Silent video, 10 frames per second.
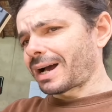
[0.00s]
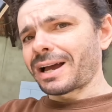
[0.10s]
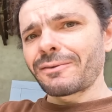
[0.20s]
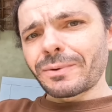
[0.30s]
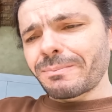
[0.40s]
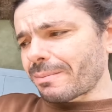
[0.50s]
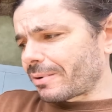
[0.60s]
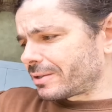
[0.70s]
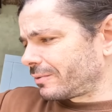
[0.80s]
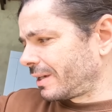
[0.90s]
I
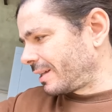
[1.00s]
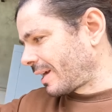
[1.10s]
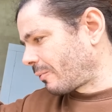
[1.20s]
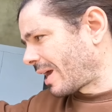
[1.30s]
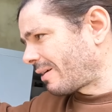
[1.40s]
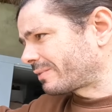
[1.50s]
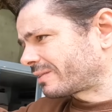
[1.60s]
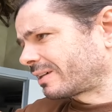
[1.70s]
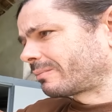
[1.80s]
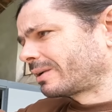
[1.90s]
remember today that we have
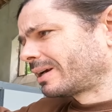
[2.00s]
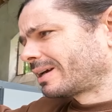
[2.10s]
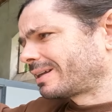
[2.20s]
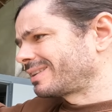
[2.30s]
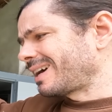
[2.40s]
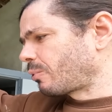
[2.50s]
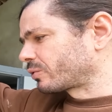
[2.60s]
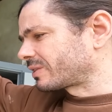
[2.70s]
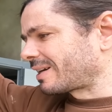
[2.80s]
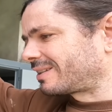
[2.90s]
some
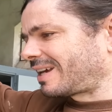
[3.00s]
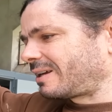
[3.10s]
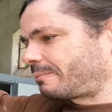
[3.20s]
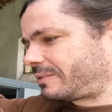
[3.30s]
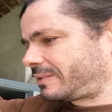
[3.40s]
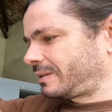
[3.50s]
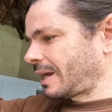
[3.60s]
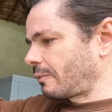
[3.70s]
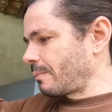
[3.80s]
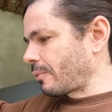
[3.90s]
double-side tapes
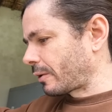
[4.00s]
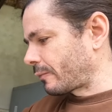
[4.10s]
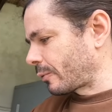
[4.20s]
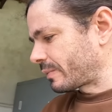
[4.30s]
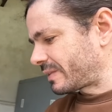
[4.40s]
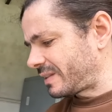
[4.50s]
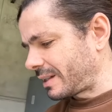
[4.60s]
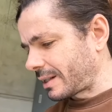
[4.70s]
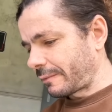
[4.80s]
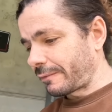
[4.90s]
that we brought from
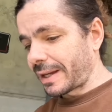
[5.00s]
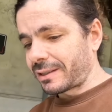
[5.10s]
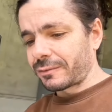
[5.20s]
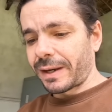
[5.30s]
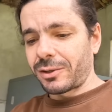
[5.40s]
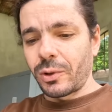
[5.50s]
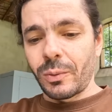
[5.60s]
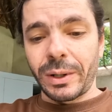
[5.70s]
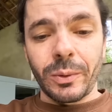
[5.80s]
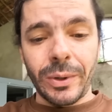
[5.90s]
Sika Flex Factory
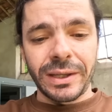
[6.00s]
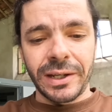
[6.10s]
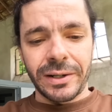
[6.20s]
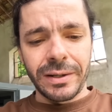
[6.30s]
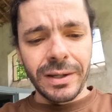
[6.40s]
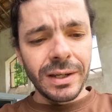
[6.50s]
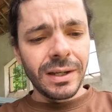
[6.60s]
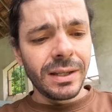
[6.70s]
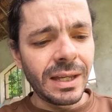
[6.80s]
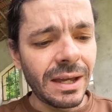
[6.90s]
when we went there.
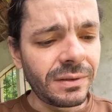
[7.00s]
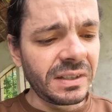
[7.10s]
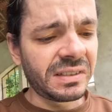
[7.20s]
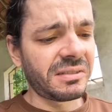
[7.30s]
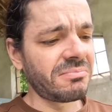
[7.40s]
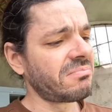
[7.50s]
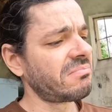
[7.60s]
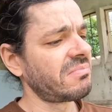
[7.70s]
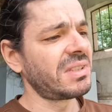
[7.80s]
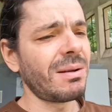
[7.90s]
They have these
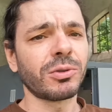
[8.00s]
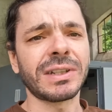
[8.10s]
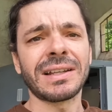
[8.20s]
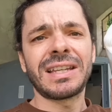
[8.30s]
double-side